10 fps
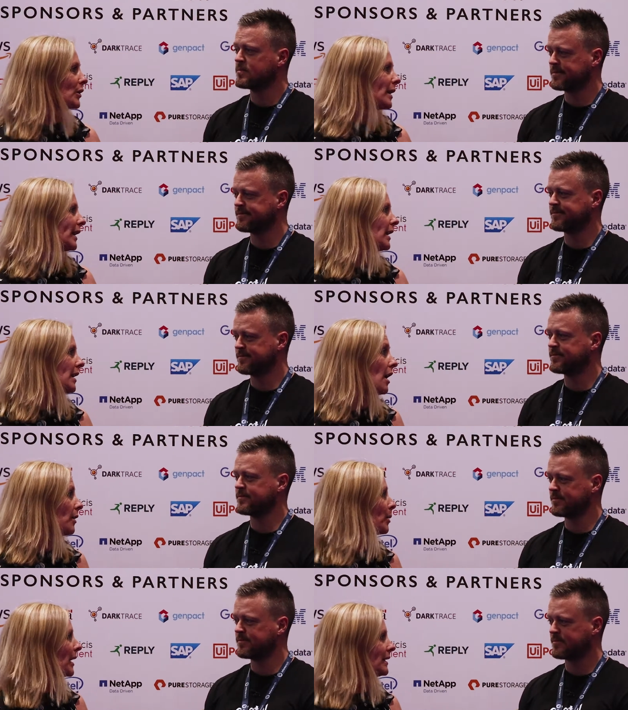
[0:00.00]
Speaker 1: doing in
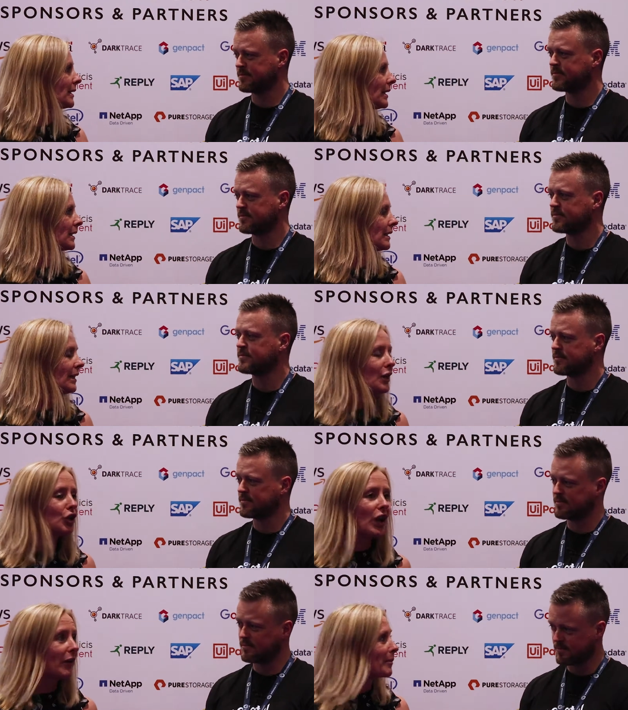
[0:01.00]
other places,
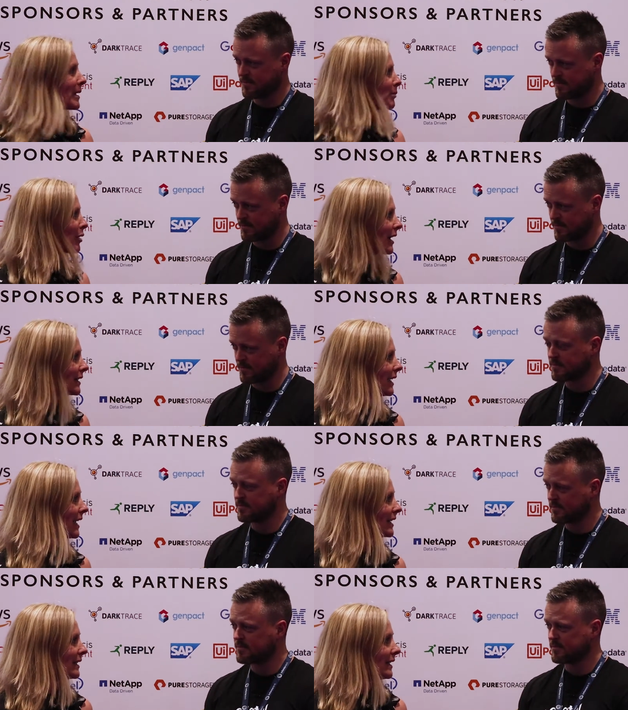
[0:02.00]
sharing best
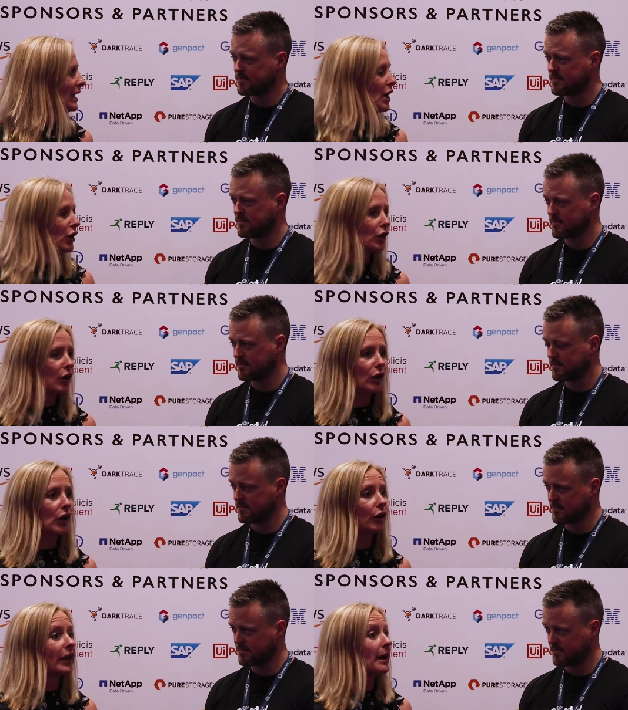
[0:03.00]
practice, you know,
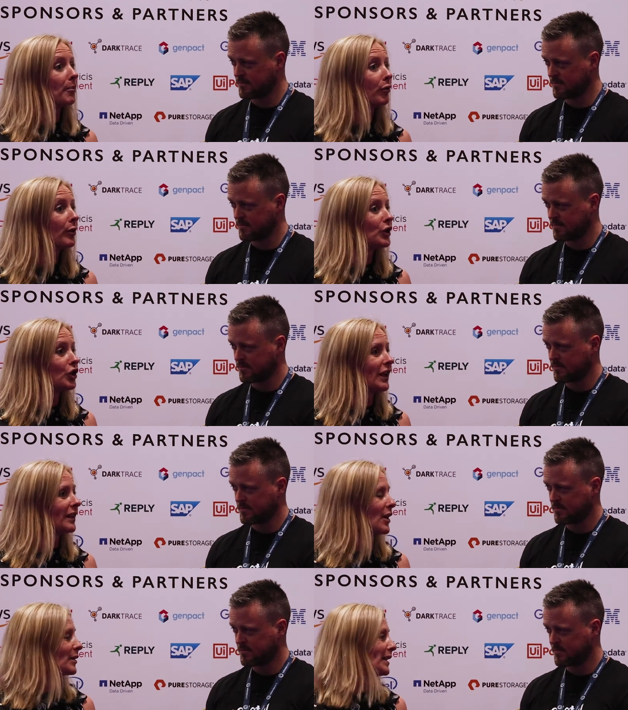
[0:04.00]
looking at
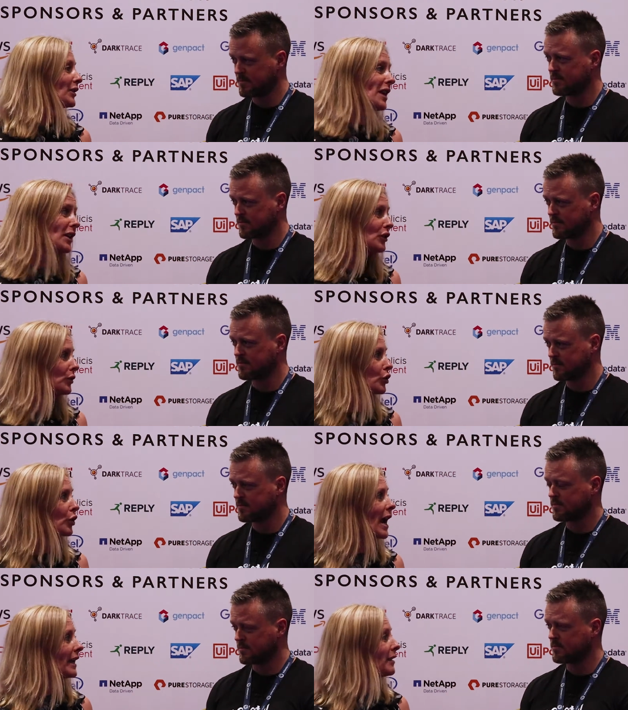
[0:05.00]
bridging those international
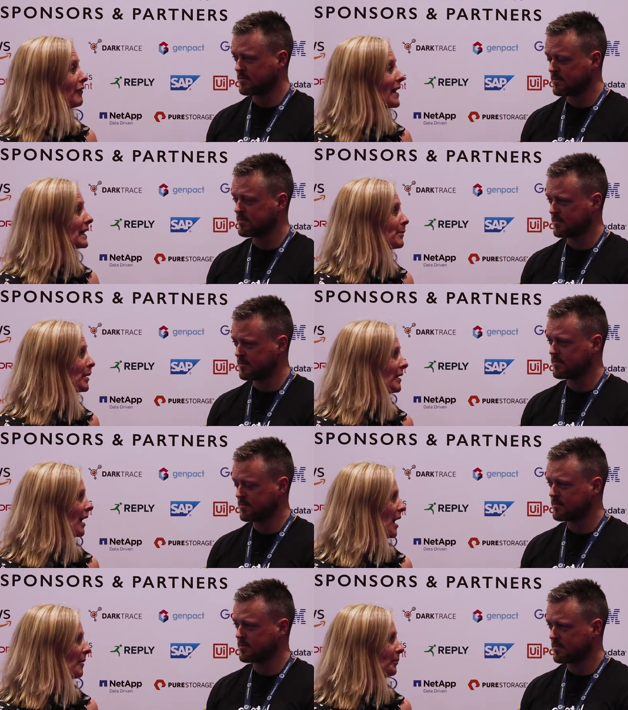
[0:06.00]
trade and
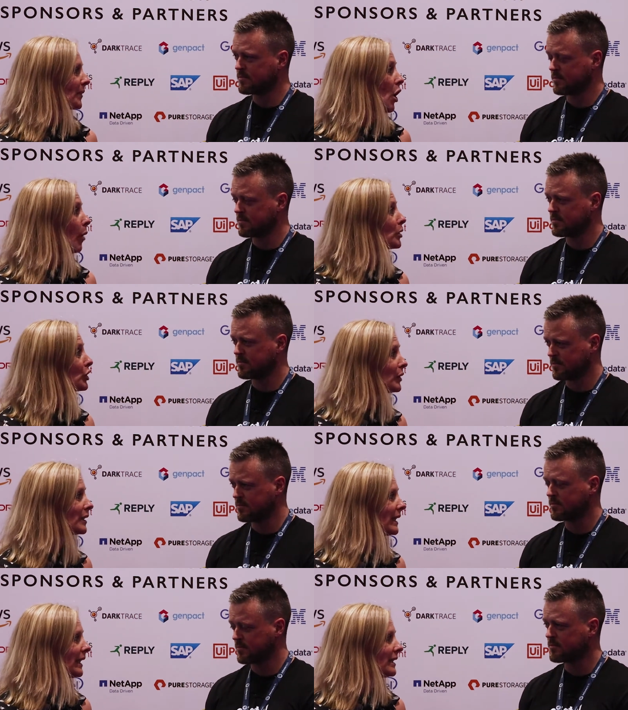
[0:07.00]
investment um,
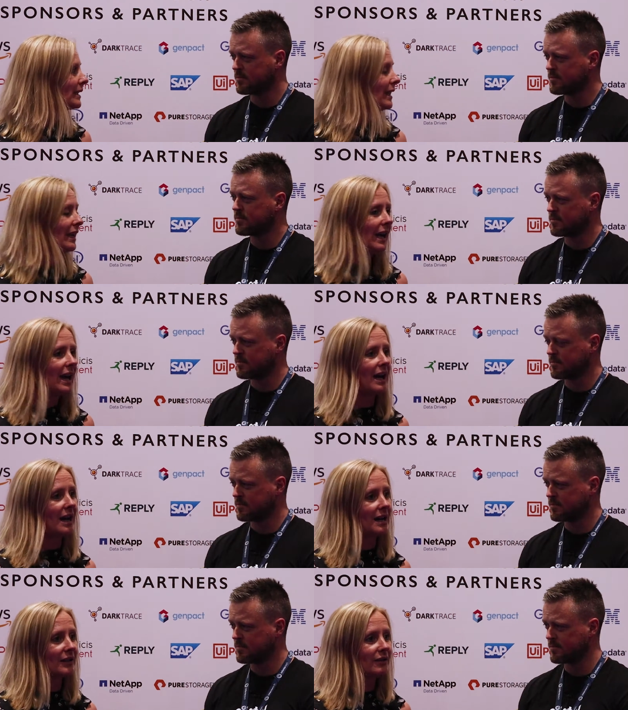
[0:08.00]
opportunities
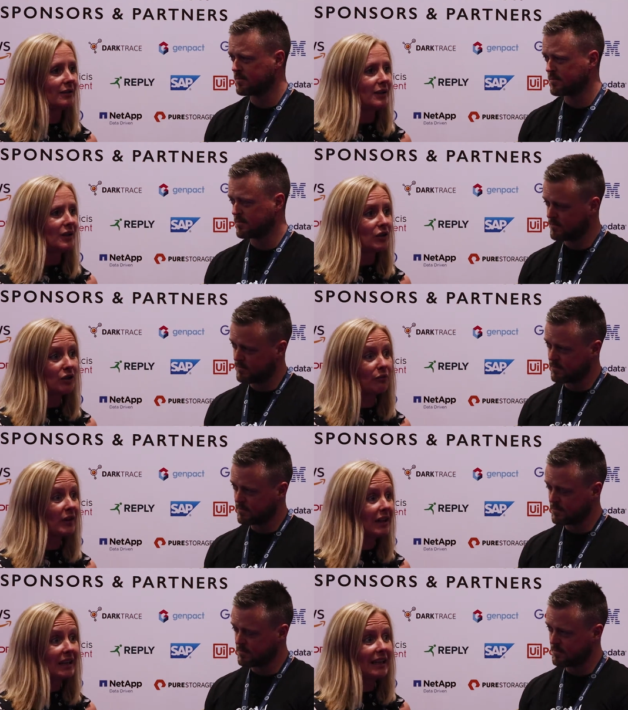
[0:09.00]
uh, to
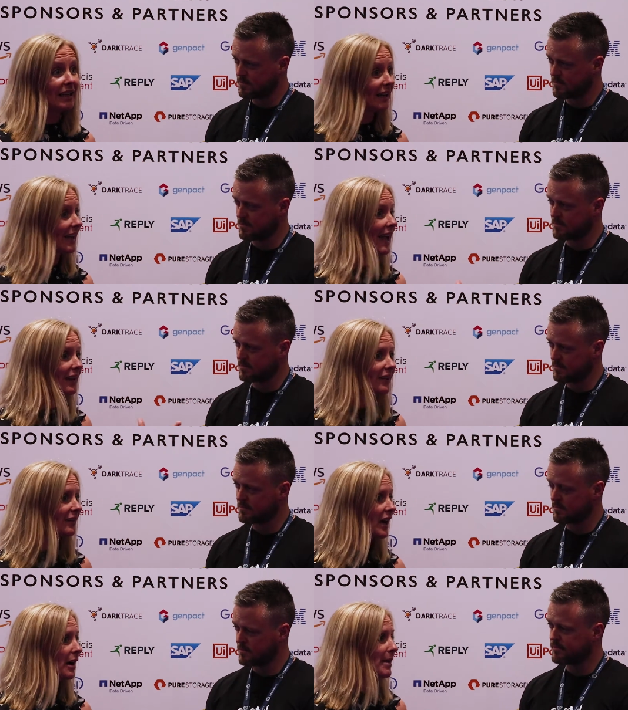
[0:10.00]
really, again,
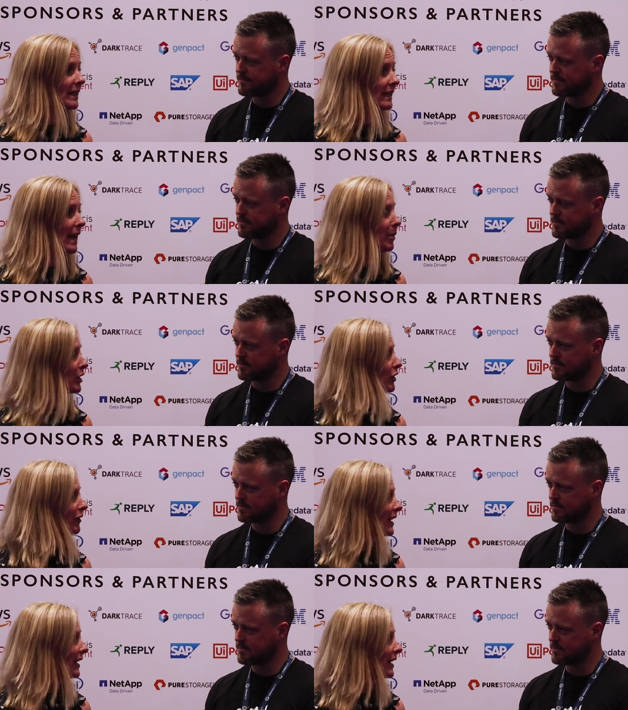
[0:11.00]
um, establish a